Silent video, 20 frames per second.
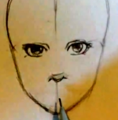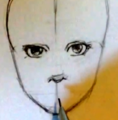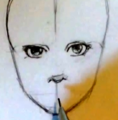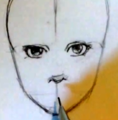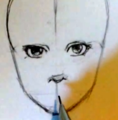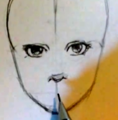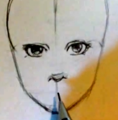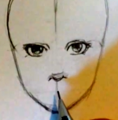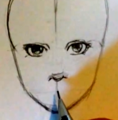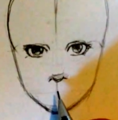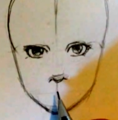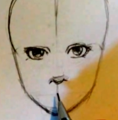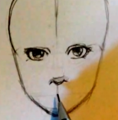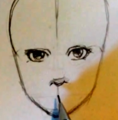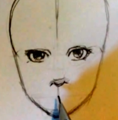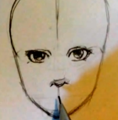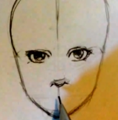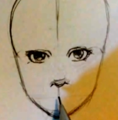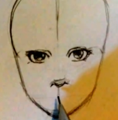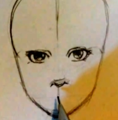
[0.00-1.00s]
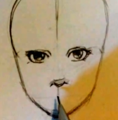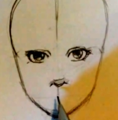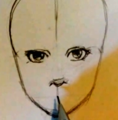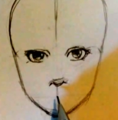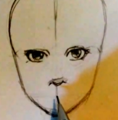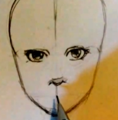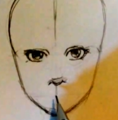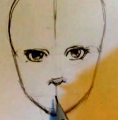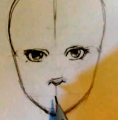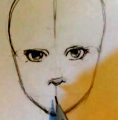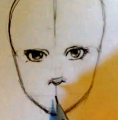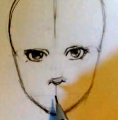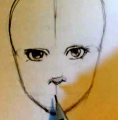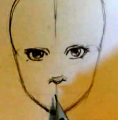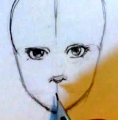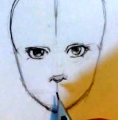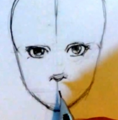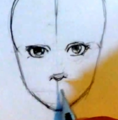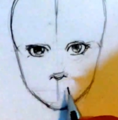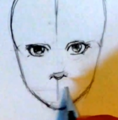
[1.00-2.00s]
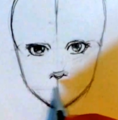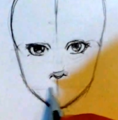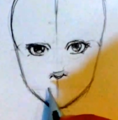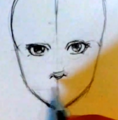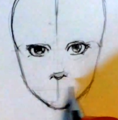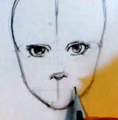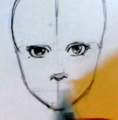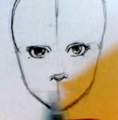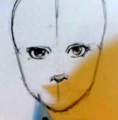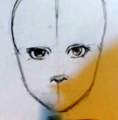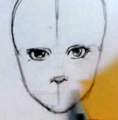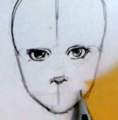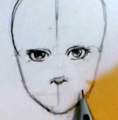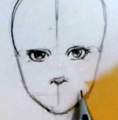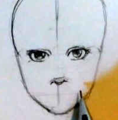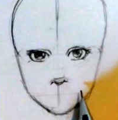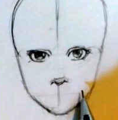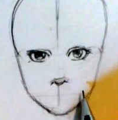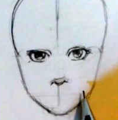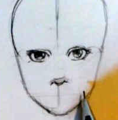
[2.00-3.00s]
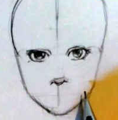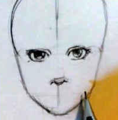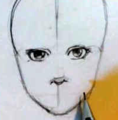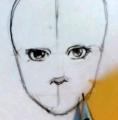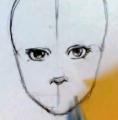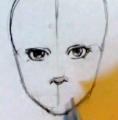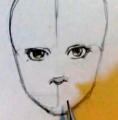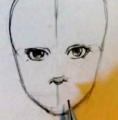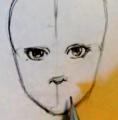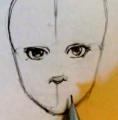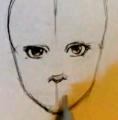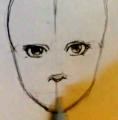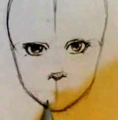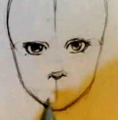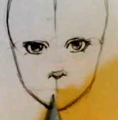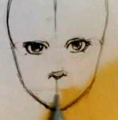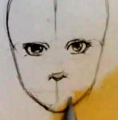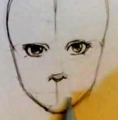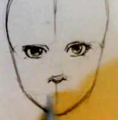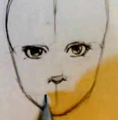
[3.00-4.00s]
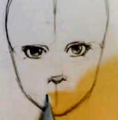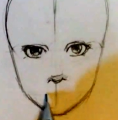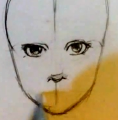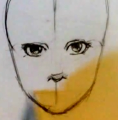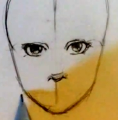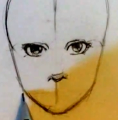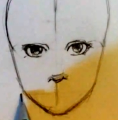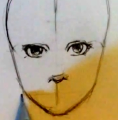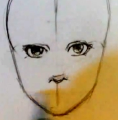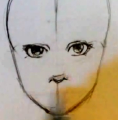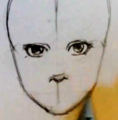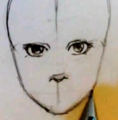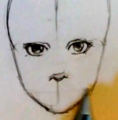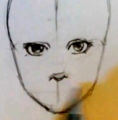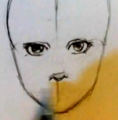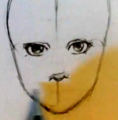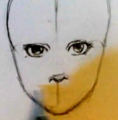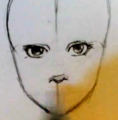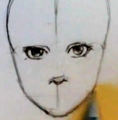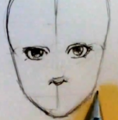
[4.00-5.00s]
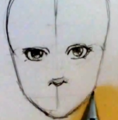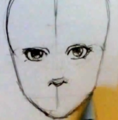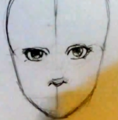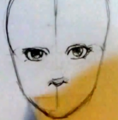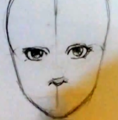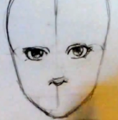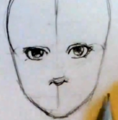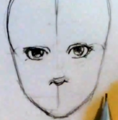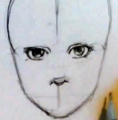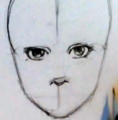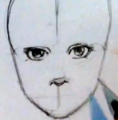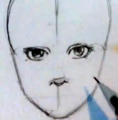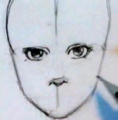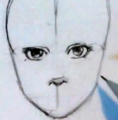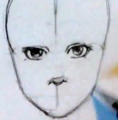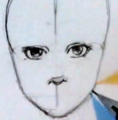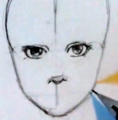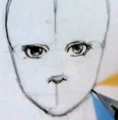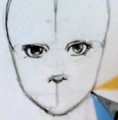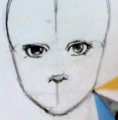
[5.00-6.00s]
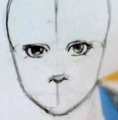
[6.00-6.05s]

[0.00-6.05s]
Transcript: Yeah. Alright, see here where we have the line here, and we have it connecting